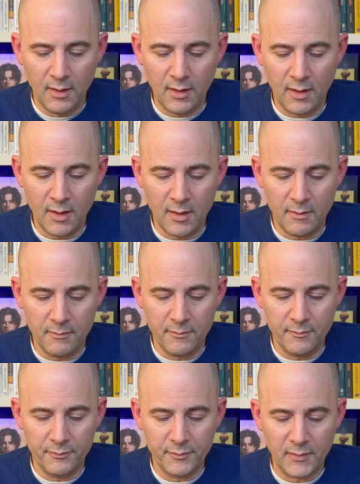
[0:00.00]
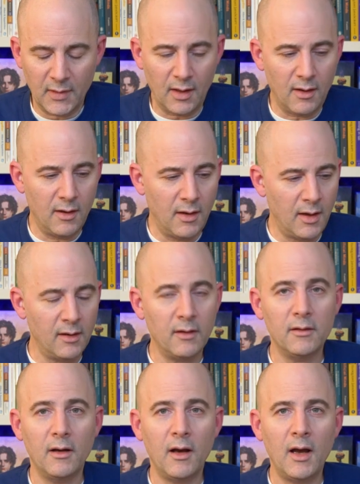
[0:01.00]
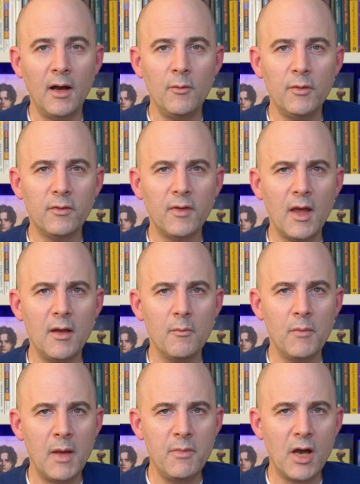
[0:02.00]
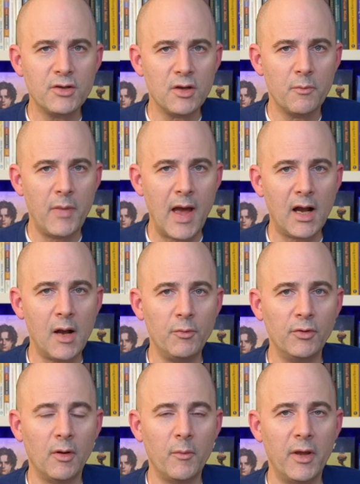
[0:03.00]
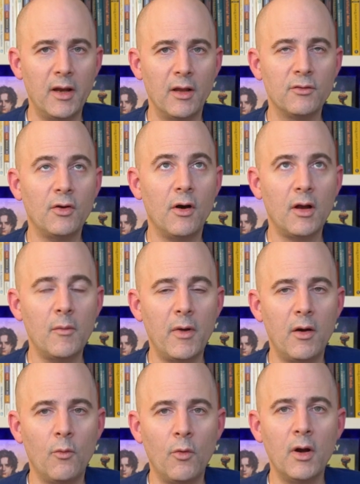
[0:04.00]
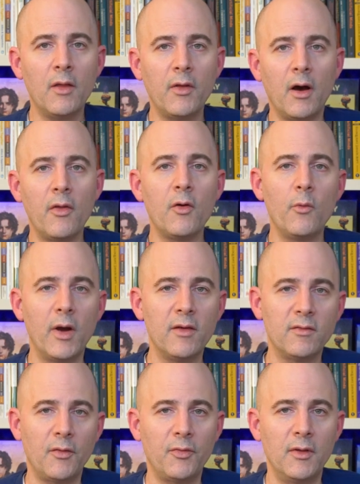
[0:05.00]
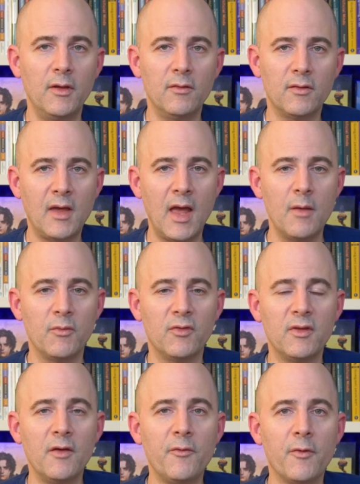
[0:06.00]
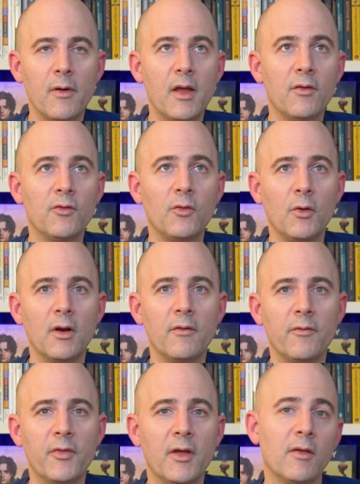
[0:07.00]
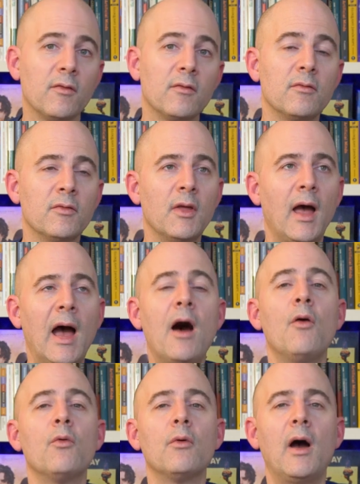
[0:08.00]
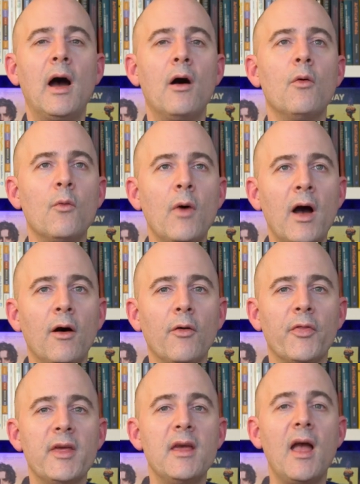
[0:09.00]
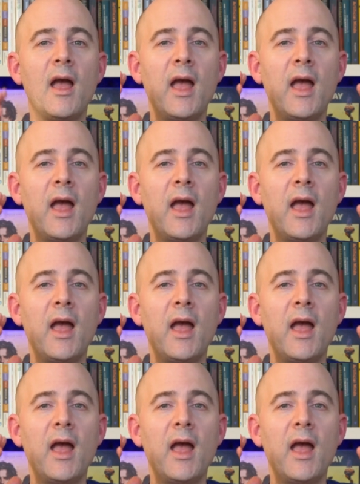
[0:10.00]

And I would say maybe I should back up a little bit and talk about one of the other ways that these games differ is sort of how well the